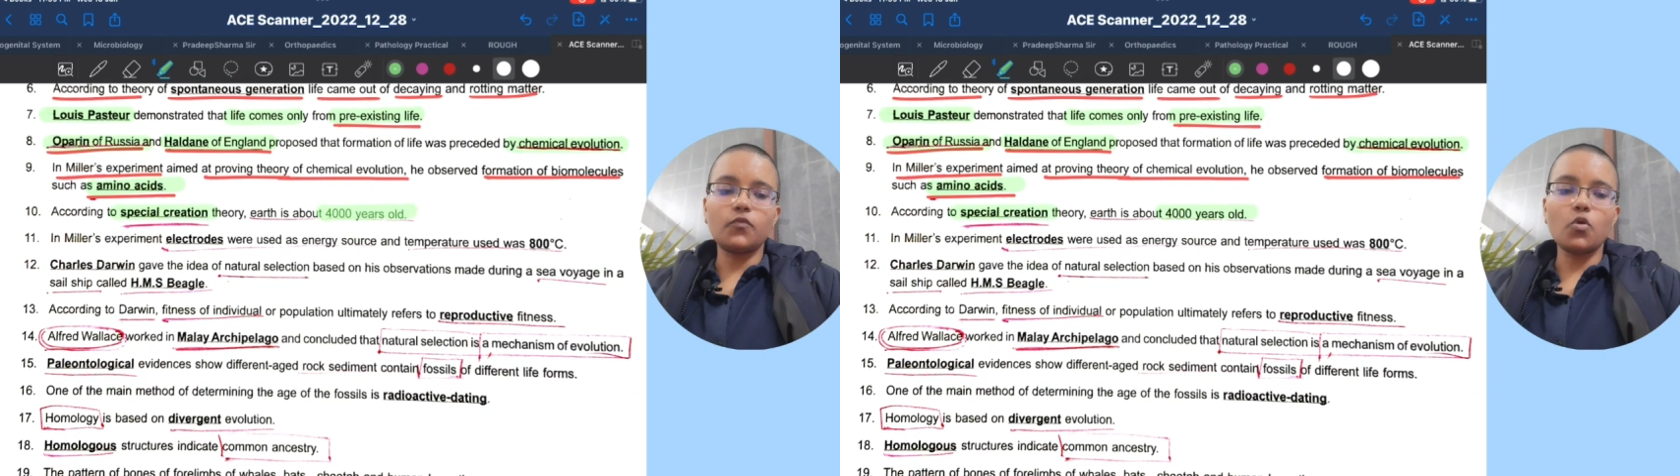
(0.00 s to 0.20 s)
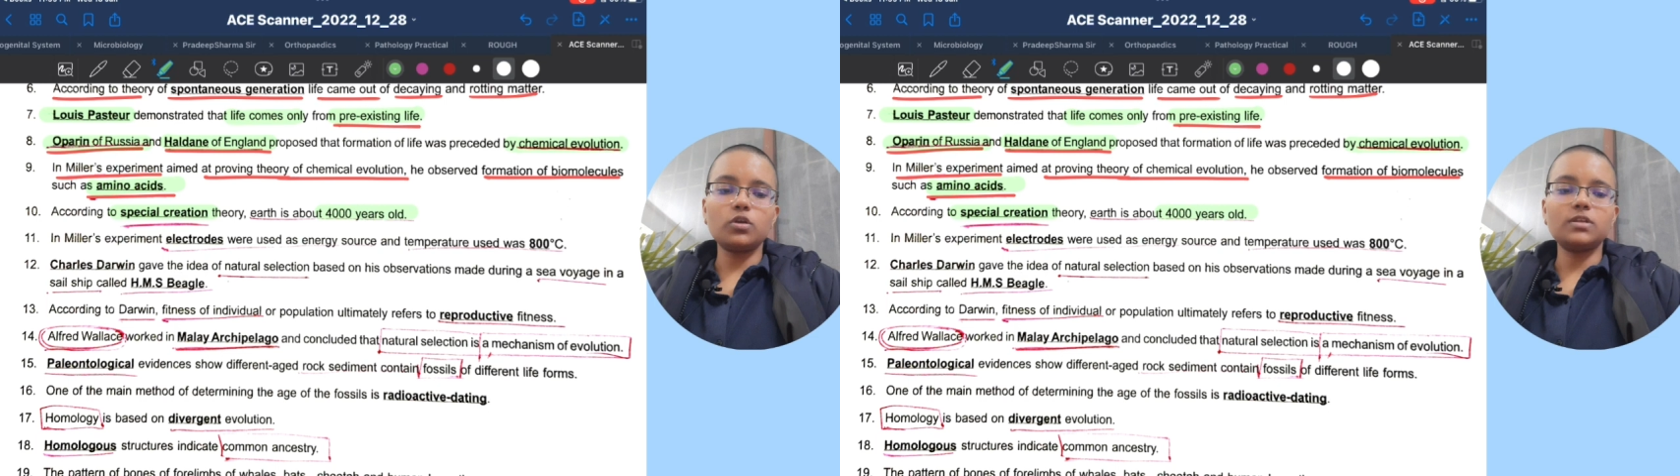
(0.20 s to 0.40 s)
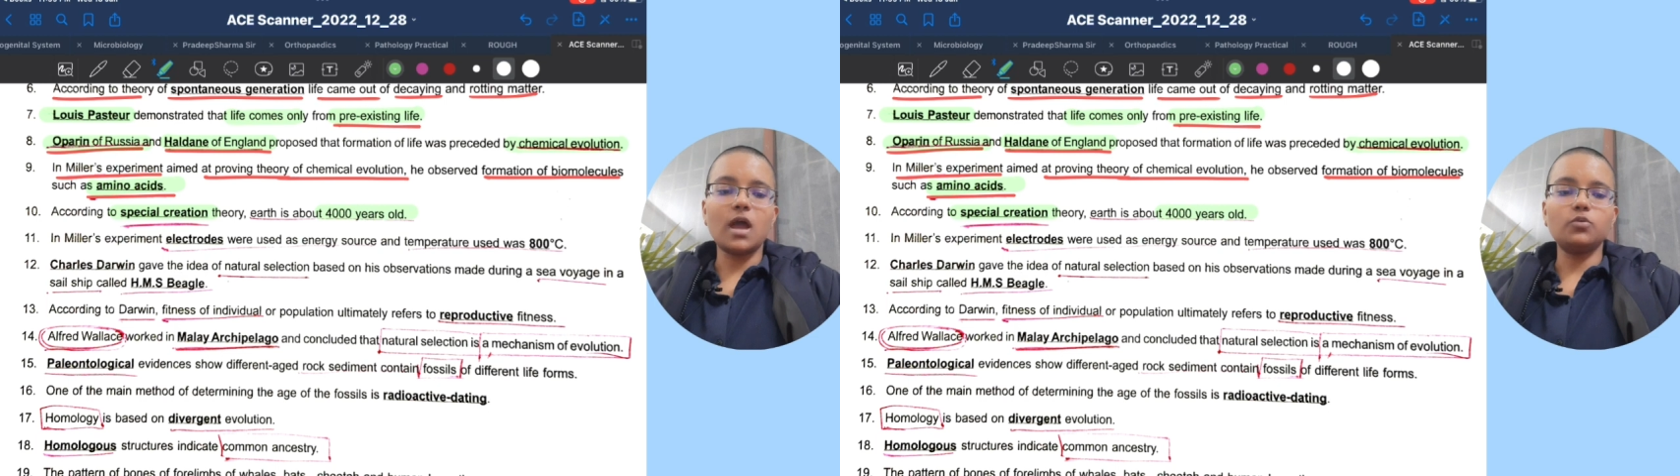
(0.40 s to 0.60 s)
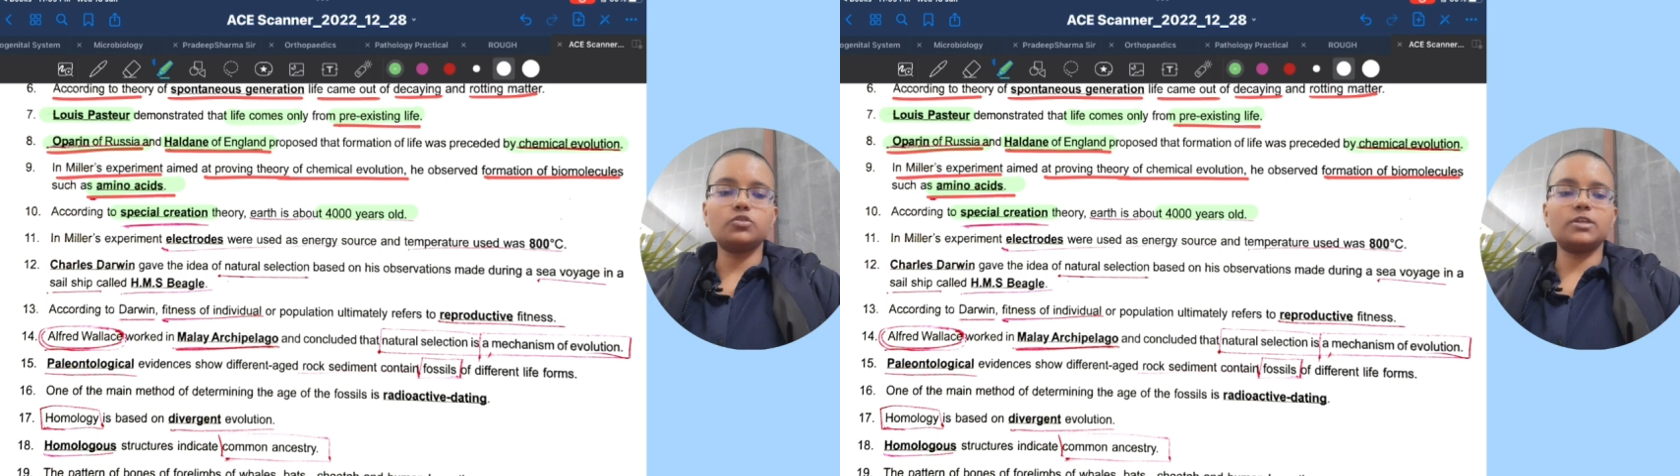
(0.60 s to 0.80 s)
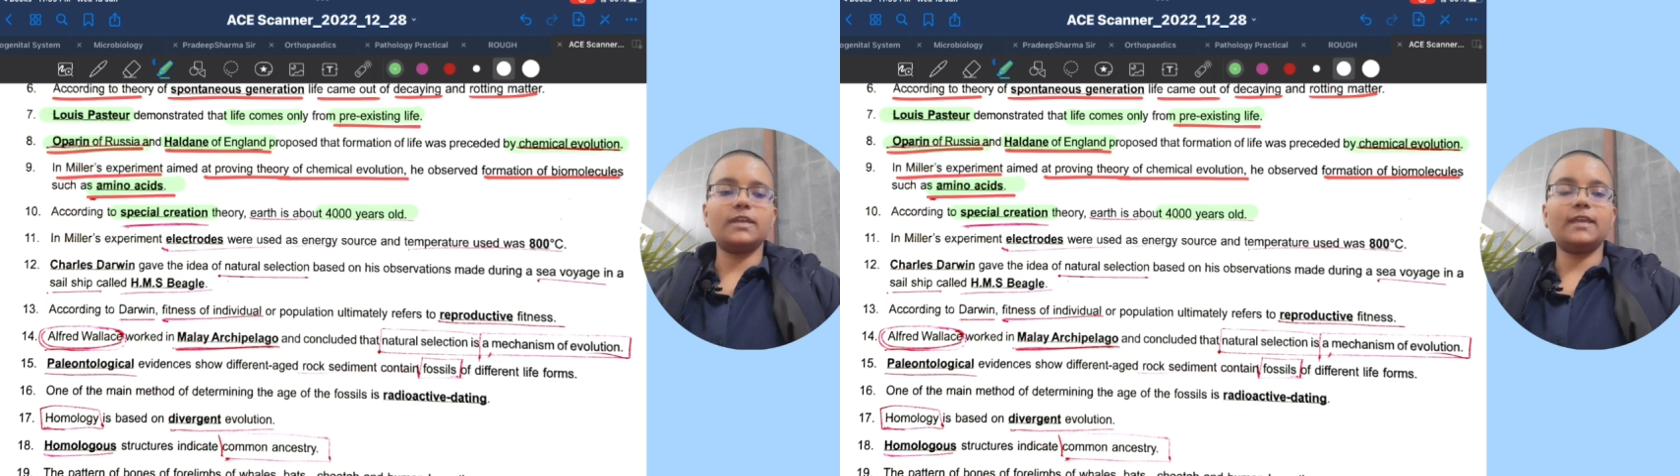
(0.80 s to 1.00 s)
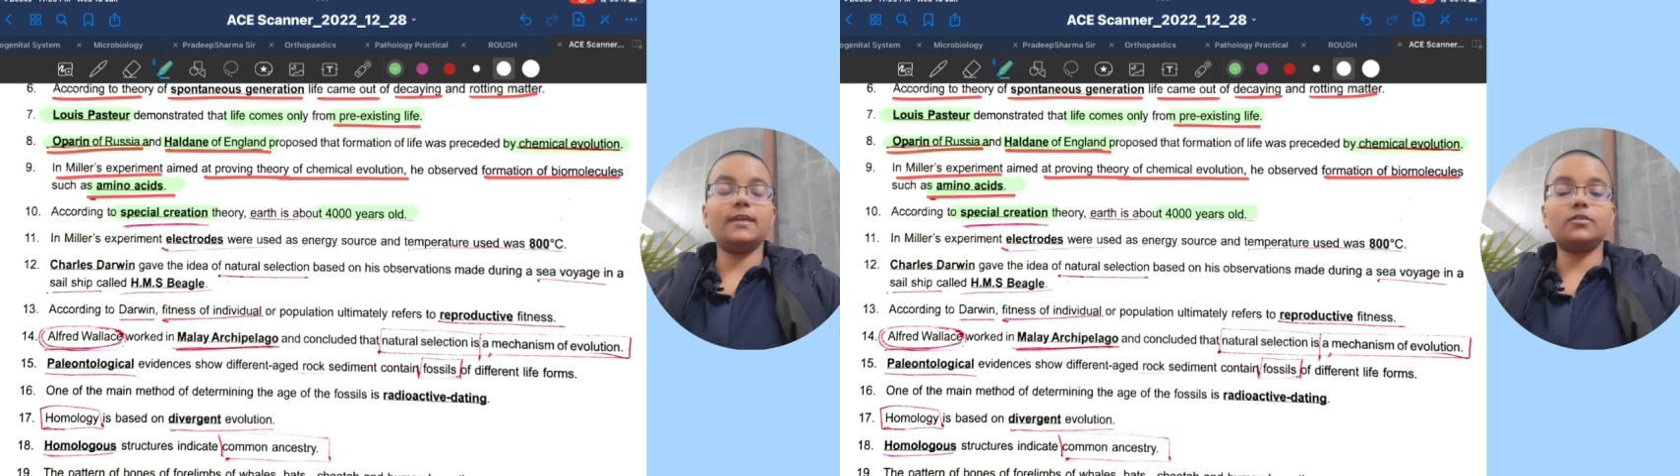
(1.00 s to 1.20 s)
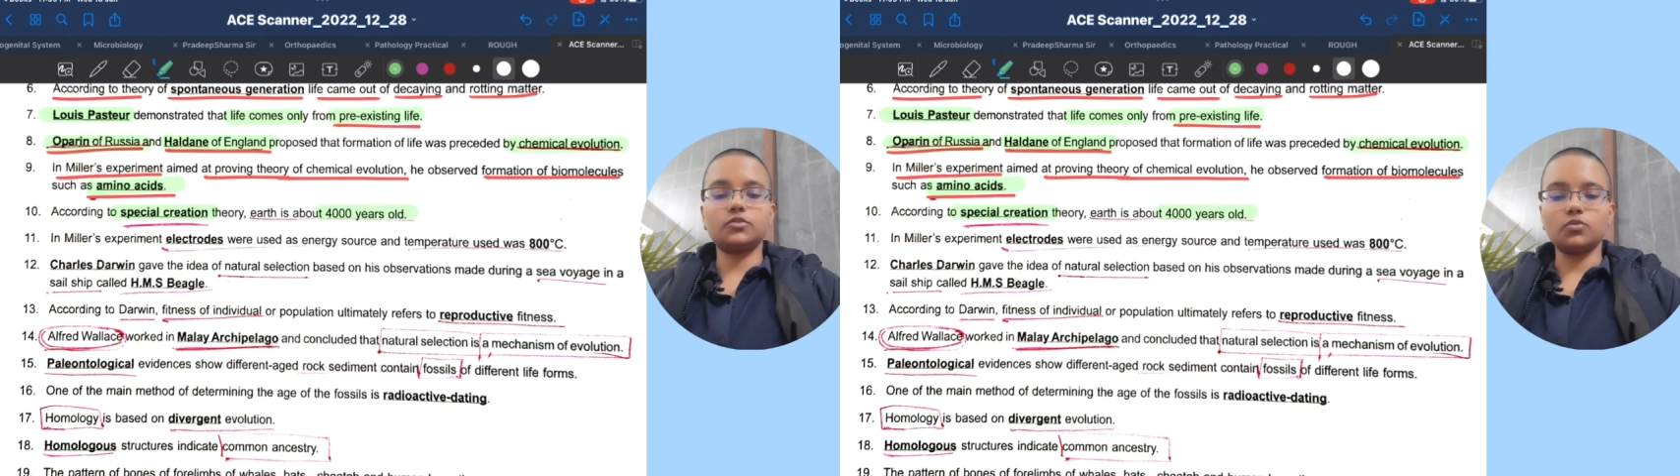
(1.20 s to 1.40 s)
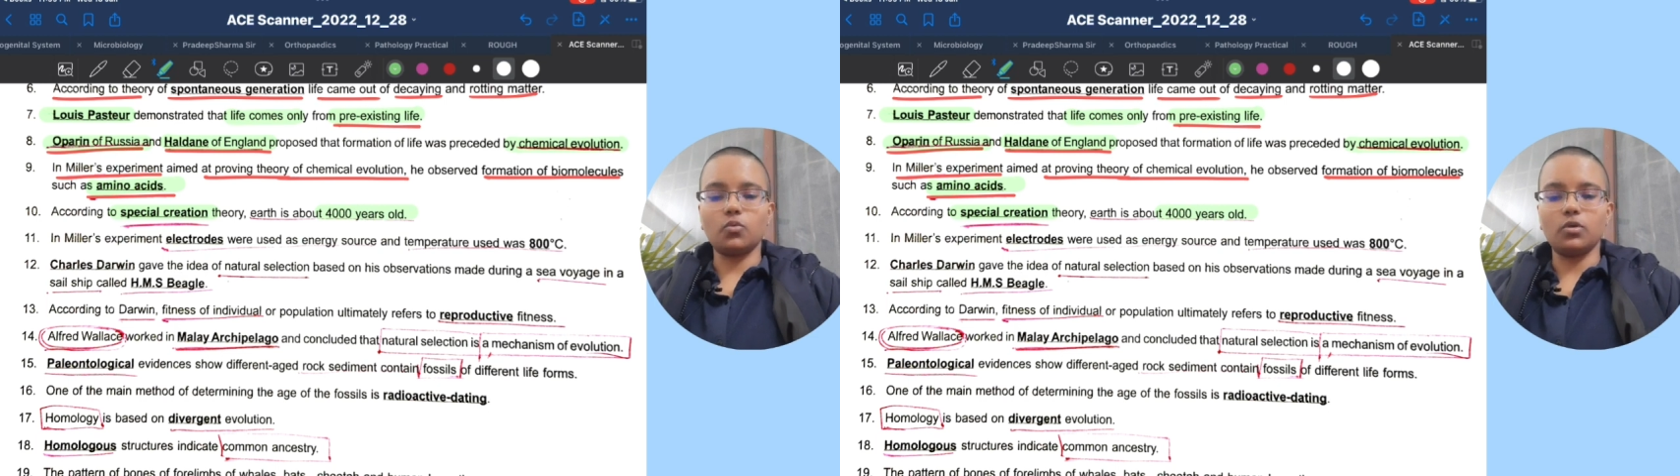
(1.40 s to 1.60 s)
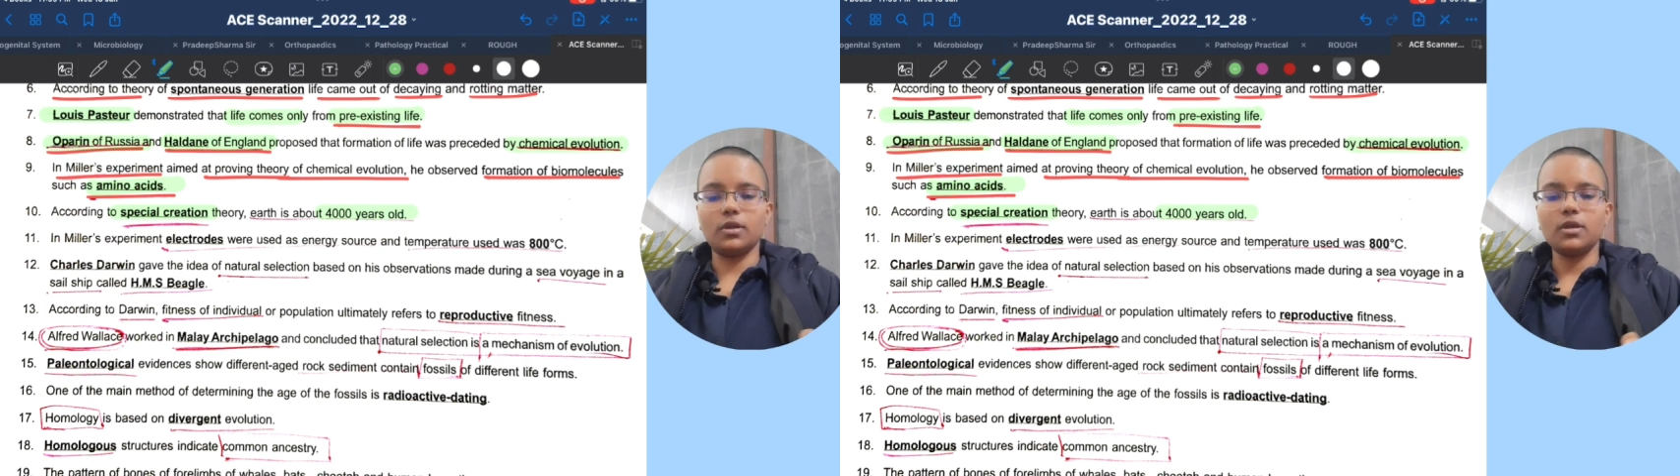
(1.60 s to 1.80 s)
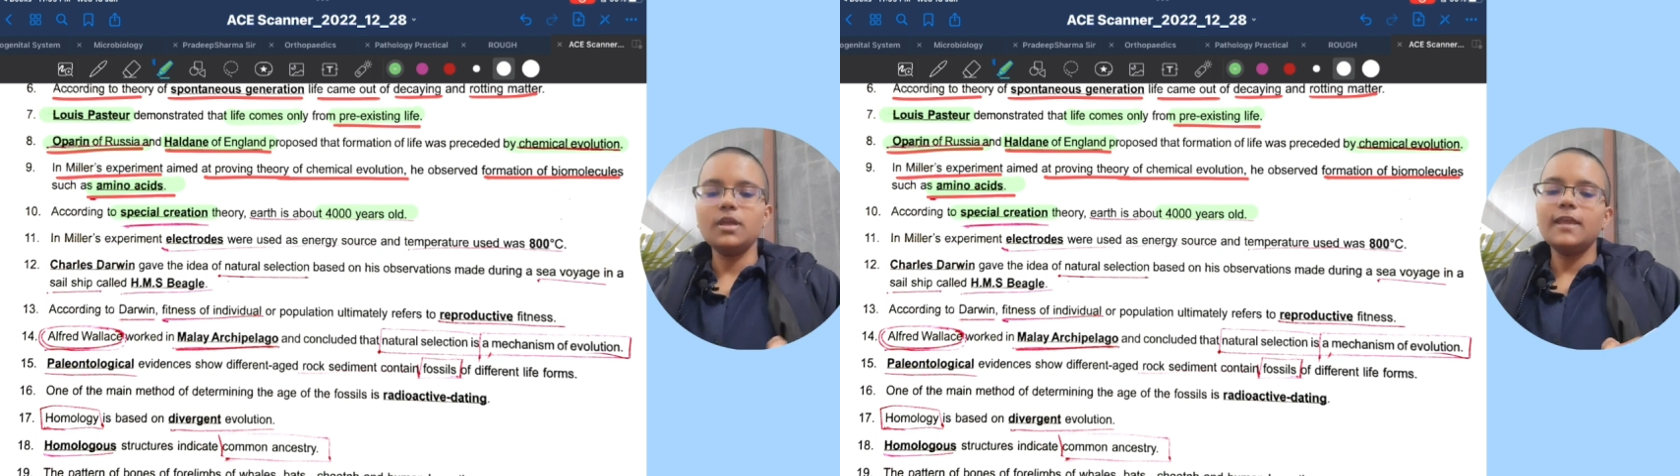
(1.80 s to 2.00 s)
4,000 years old.